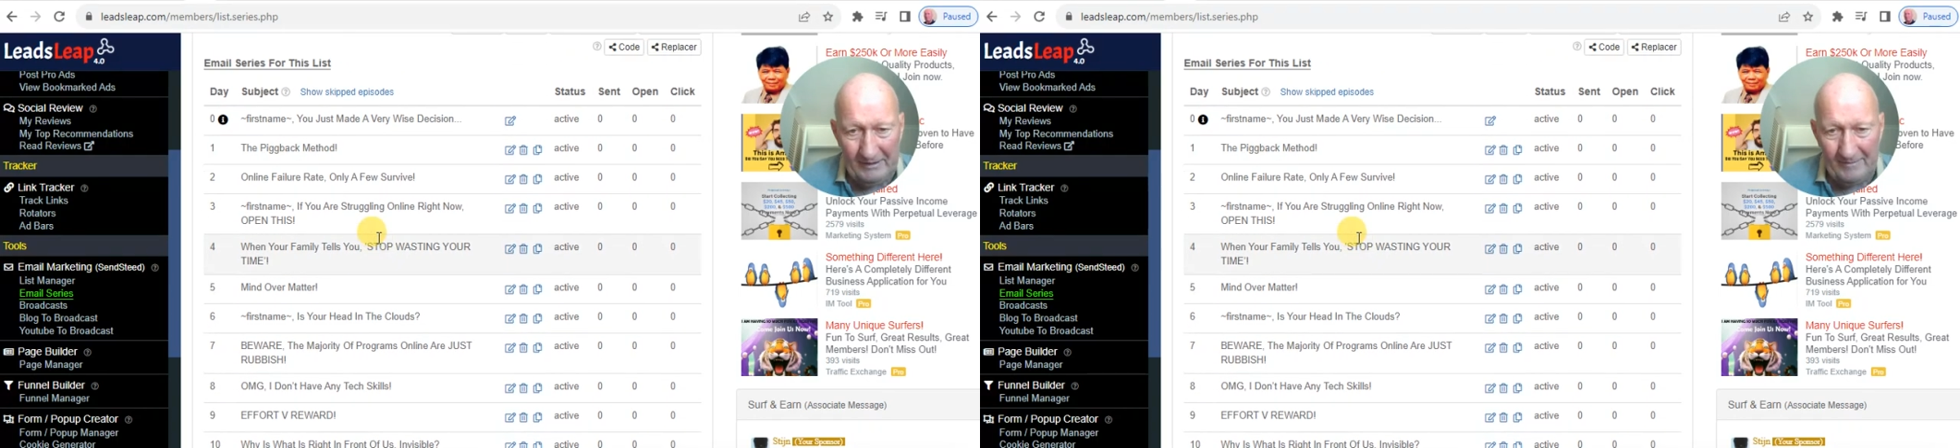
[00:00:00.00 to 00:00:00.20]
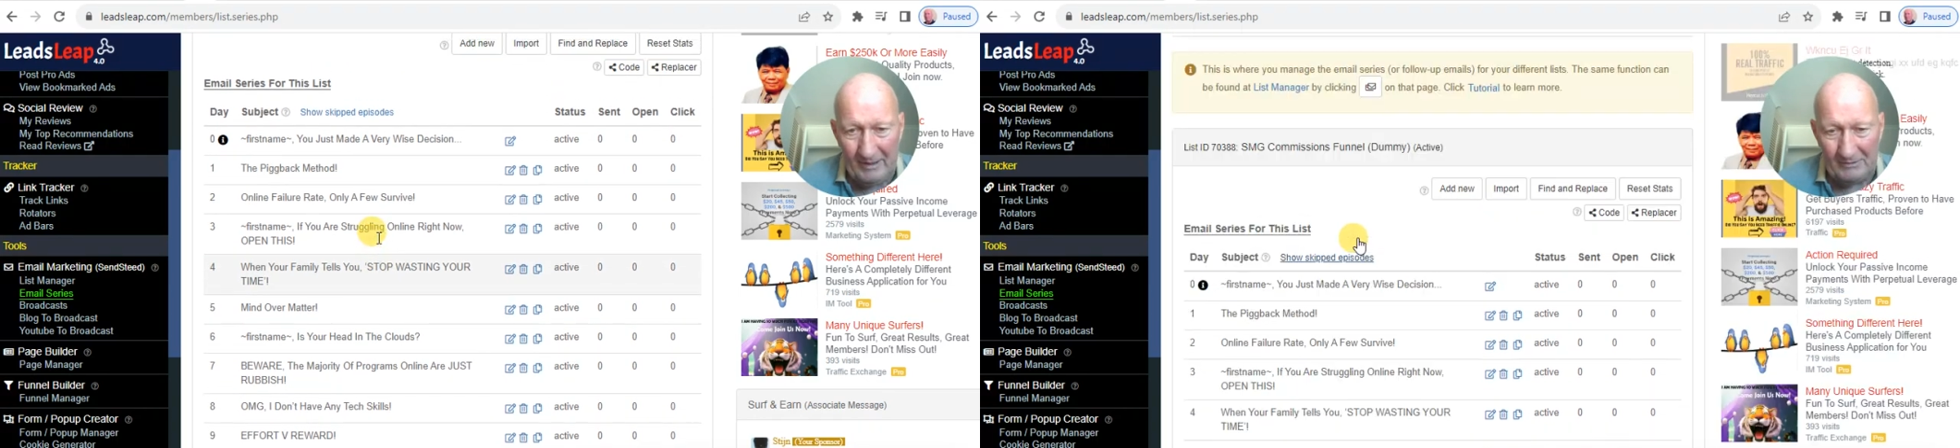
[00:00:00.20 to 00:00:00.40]

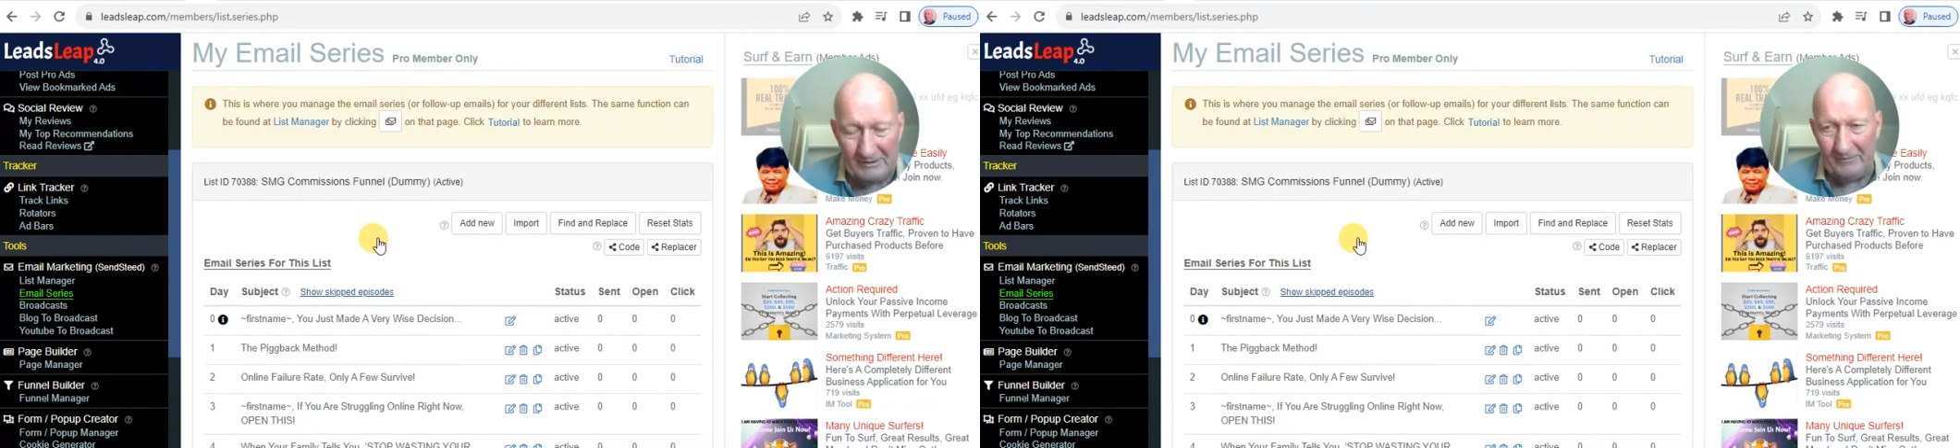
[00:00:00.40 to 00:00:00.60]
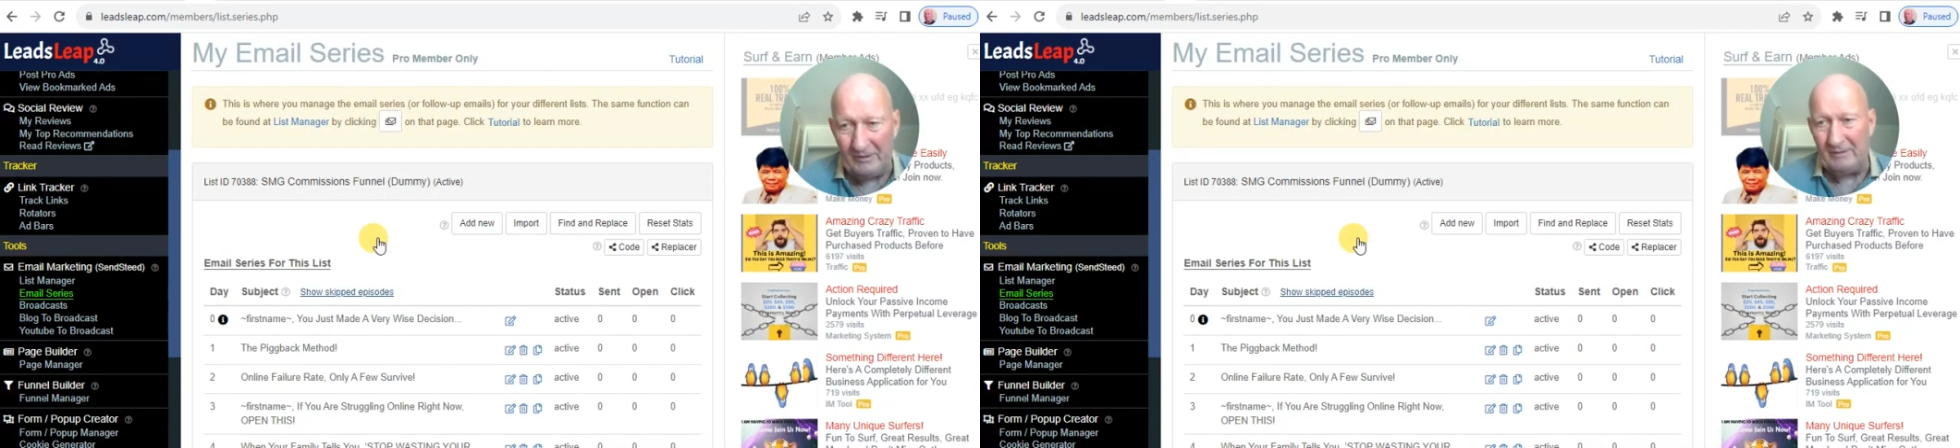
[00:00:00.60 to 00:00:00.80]
emails
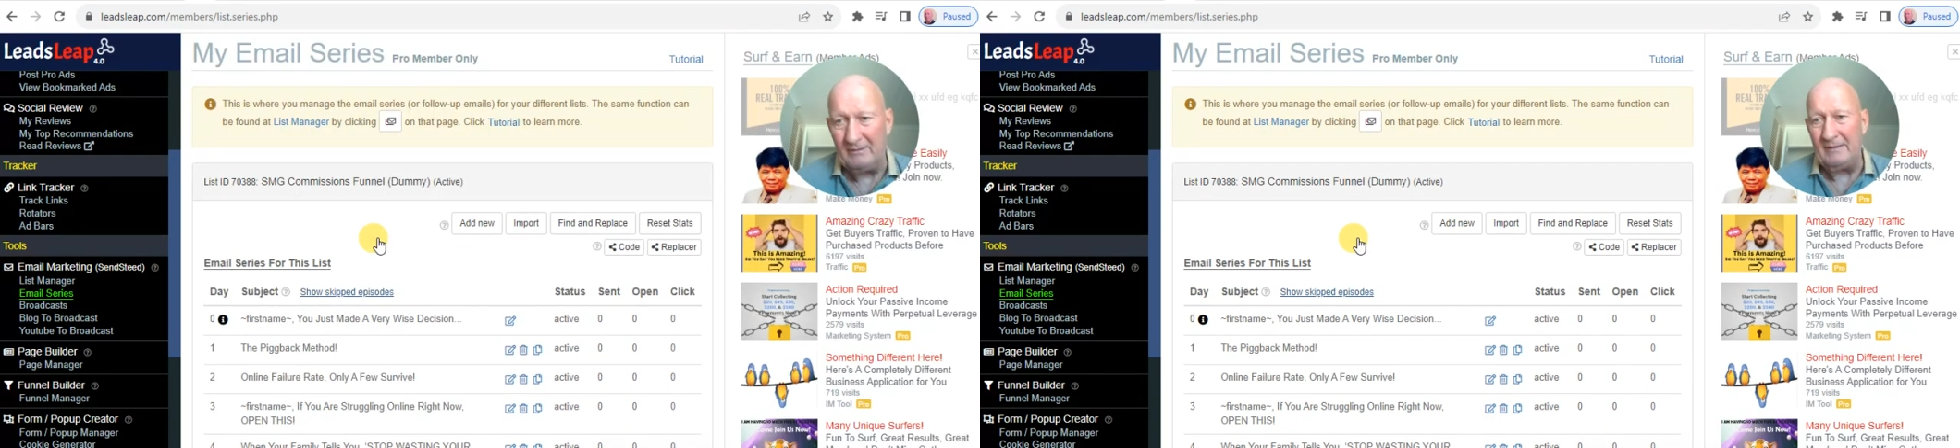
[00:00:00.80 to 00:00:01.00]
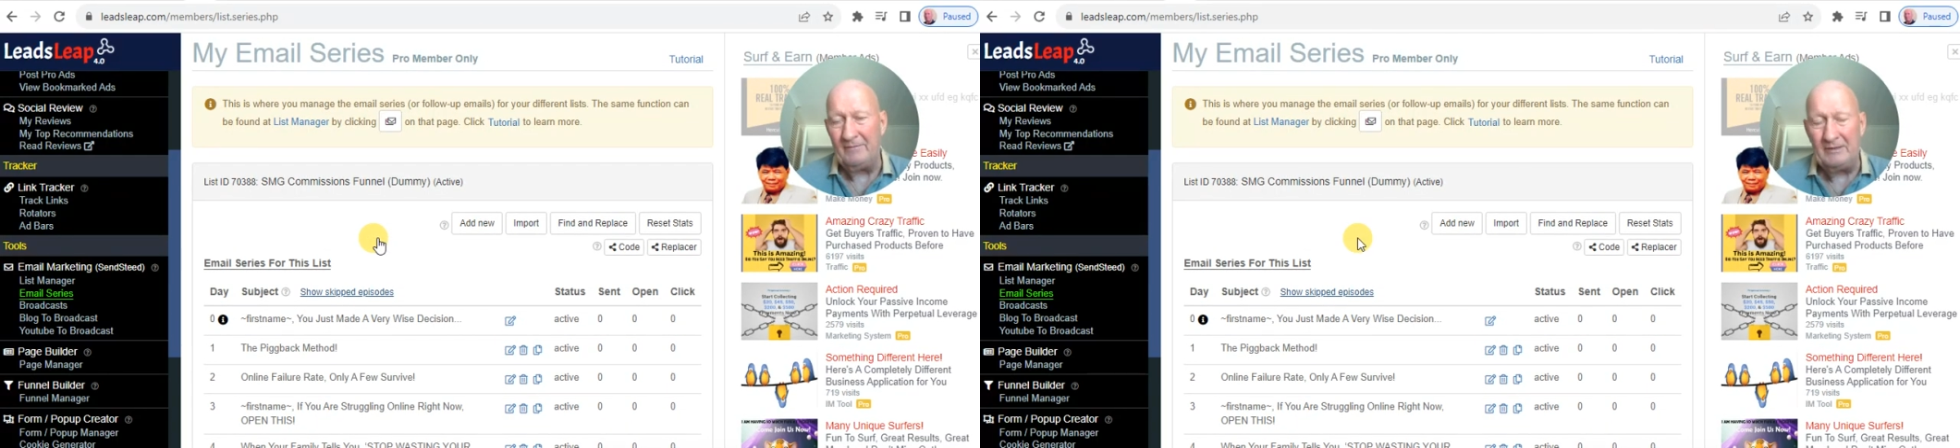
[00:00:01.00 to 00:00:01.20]
every
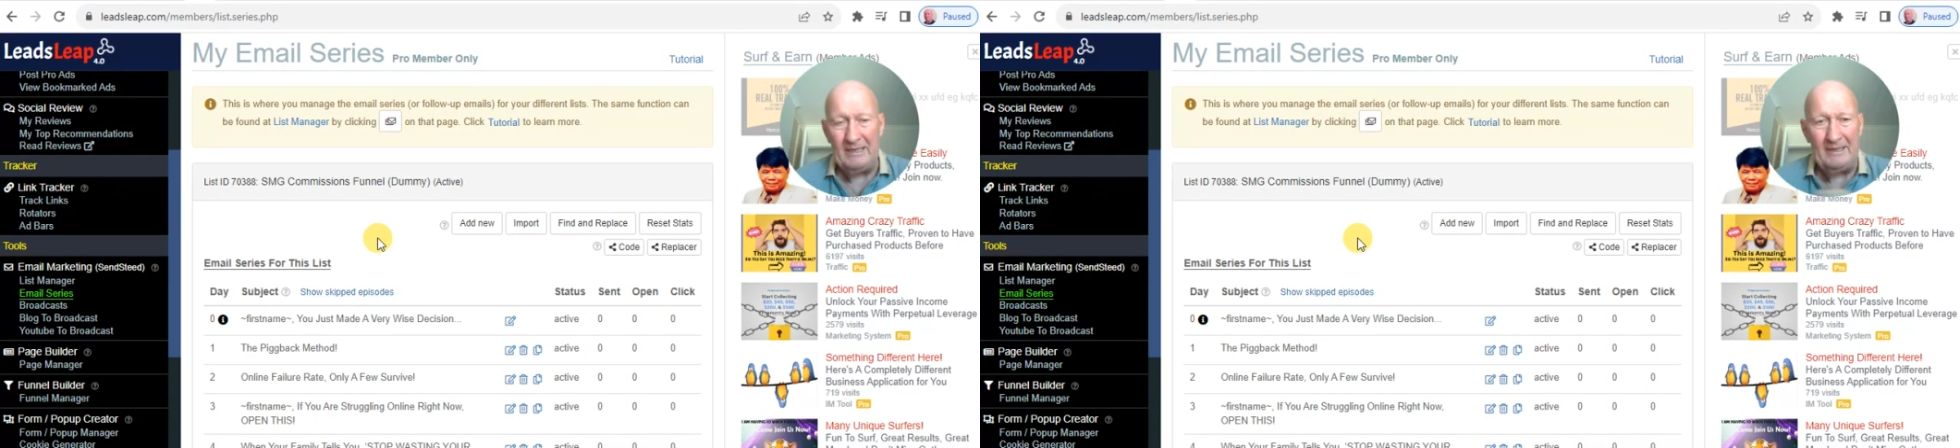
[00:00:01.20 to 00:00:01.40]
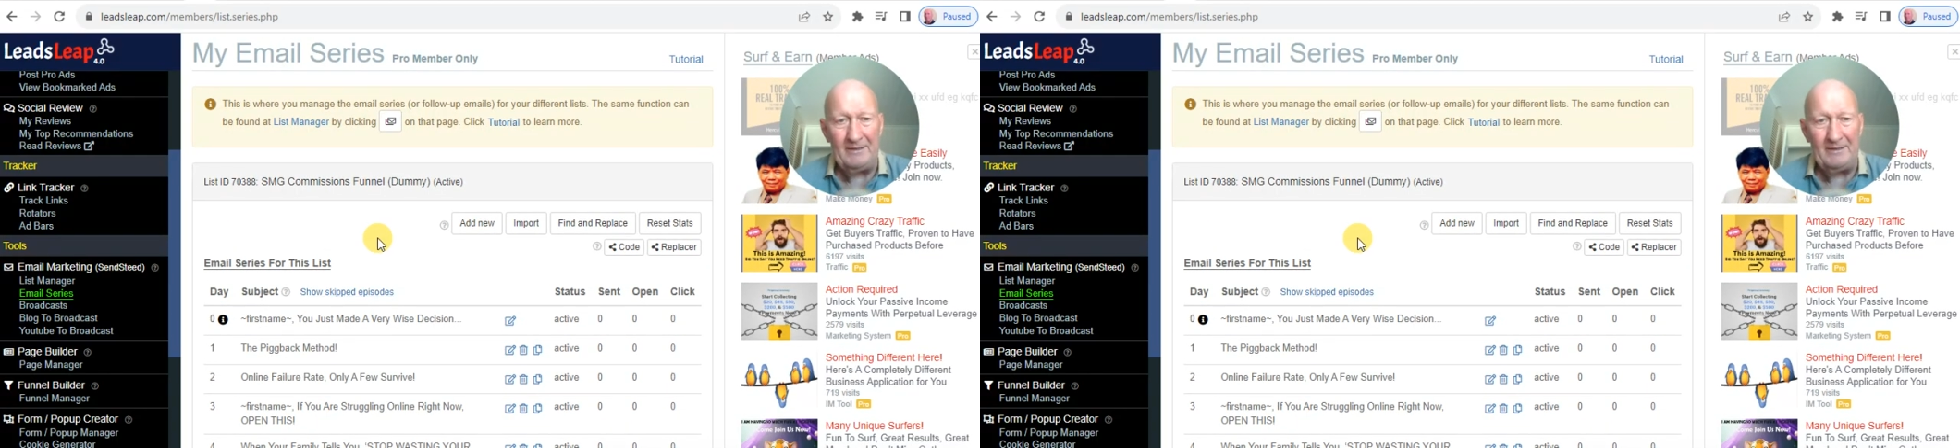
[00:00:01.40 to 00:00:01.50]
day.